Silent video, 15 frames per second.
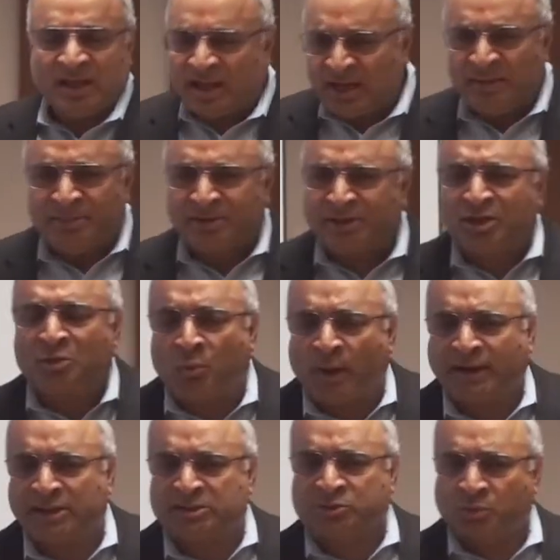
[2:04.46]
Let me tell you why
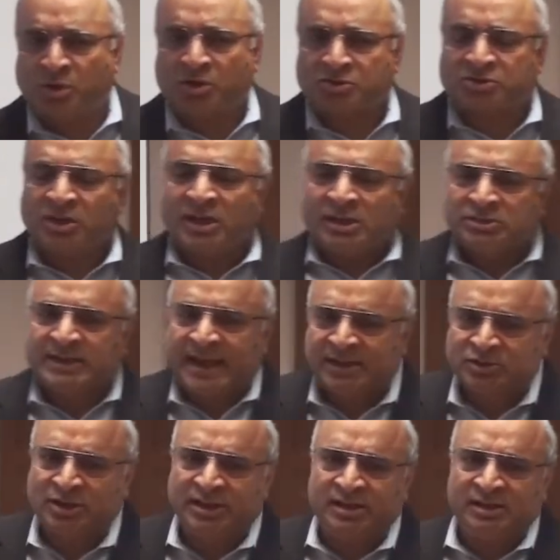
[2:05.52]
this works. It's
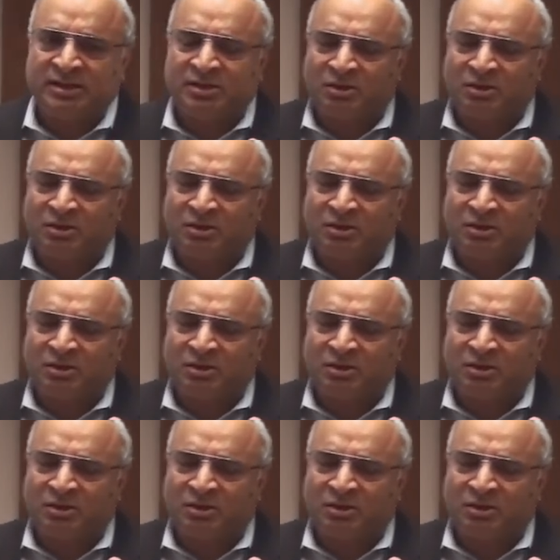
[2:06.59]
actually,